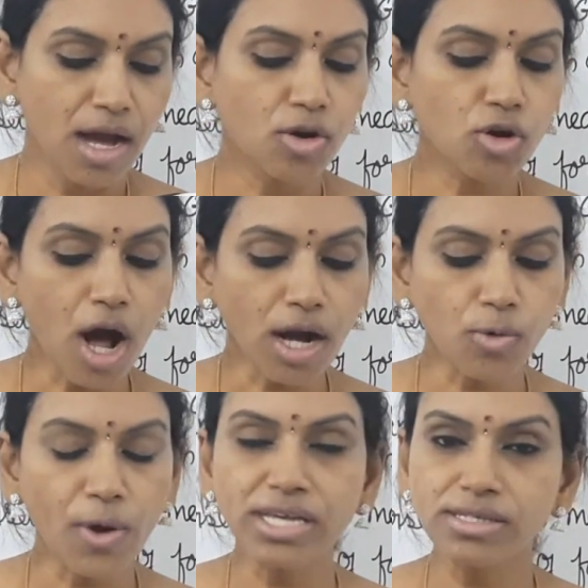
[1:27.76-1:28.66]

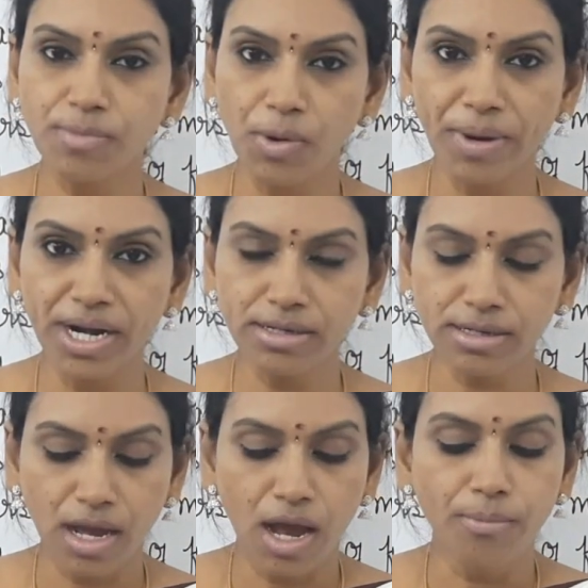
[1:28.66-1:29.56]
Clockwise moment
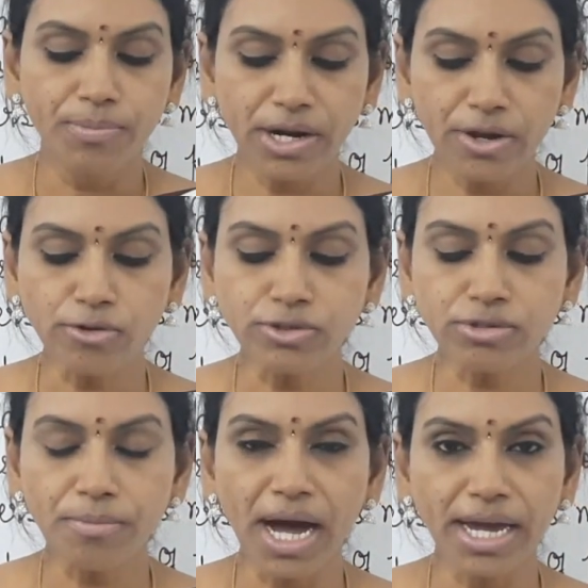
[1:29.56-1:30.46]

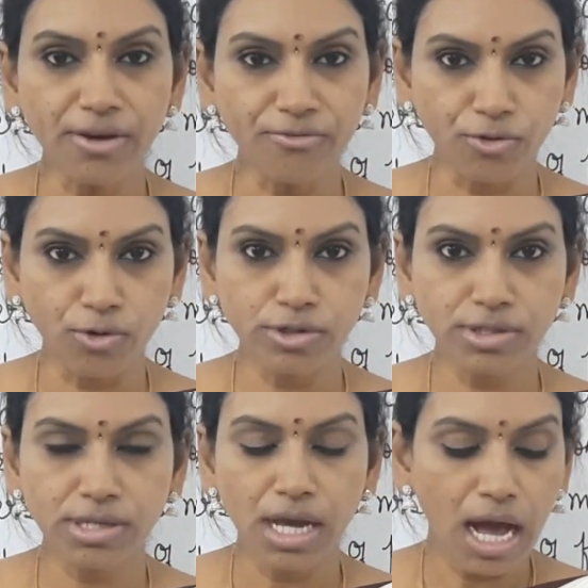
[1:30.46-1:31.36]
produced by a
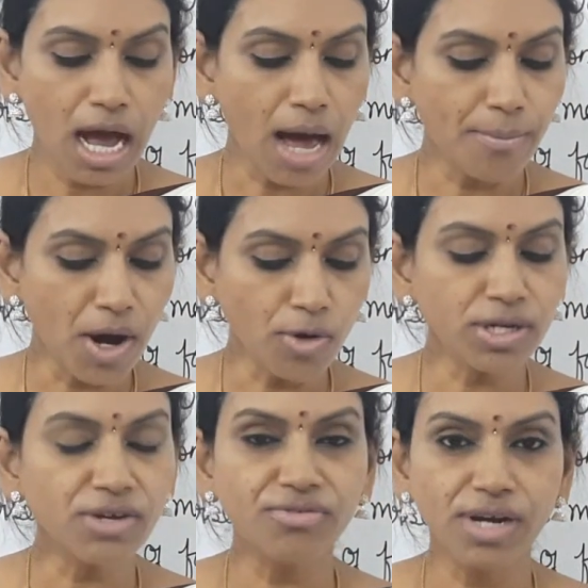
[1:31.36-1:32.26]
force
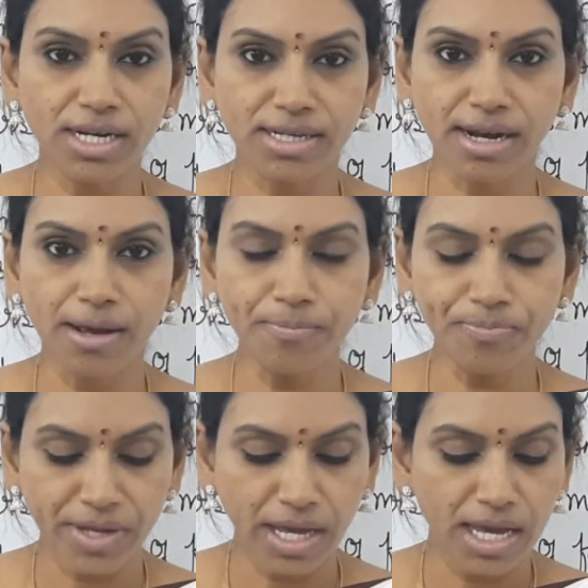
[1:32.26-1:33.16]
about a
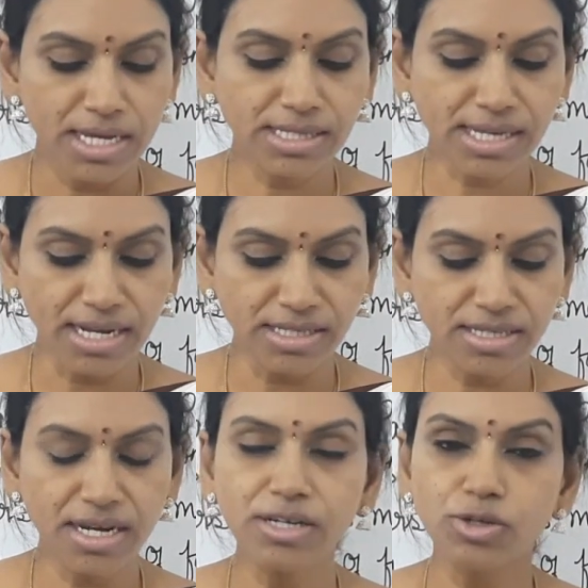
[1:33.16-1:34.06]
fulcrum is
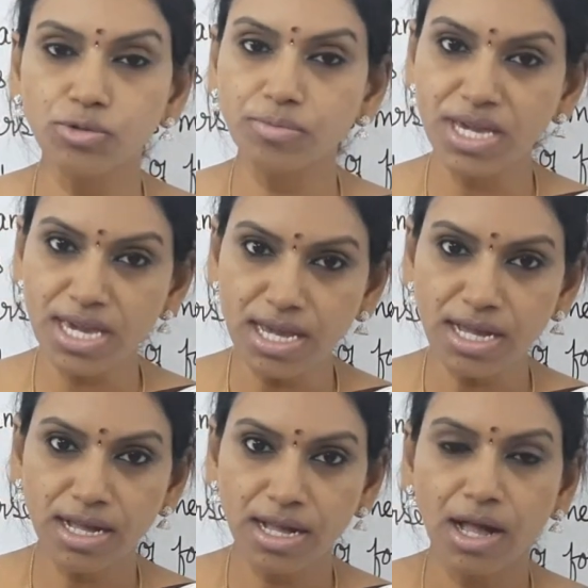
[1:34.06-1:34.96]
considered to
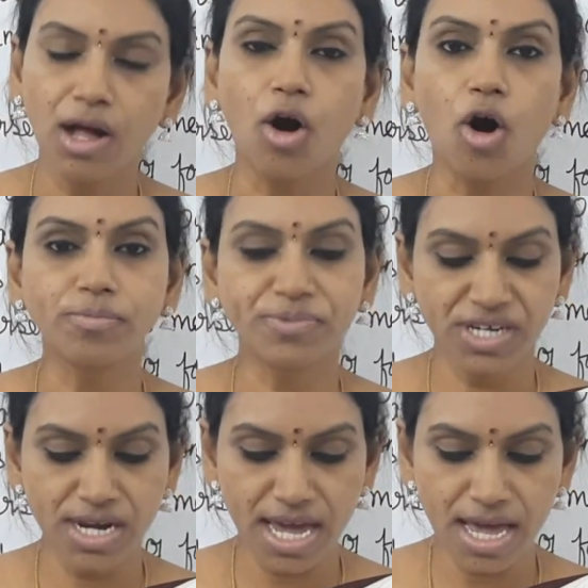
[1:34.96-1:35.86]
be
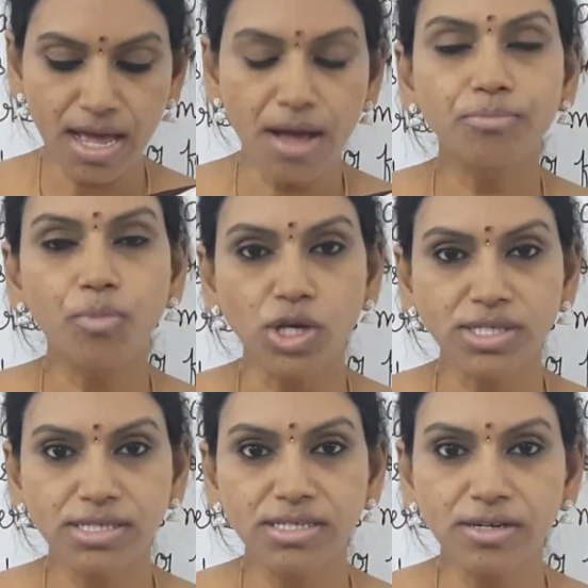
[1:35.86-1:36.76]
option A,
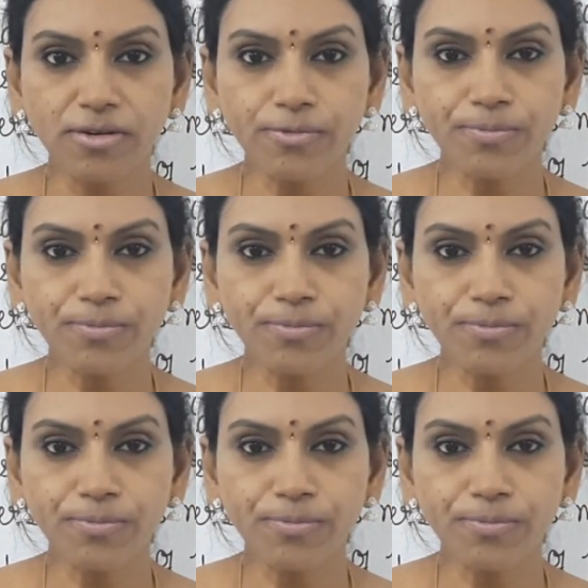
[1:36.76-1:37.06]
positive,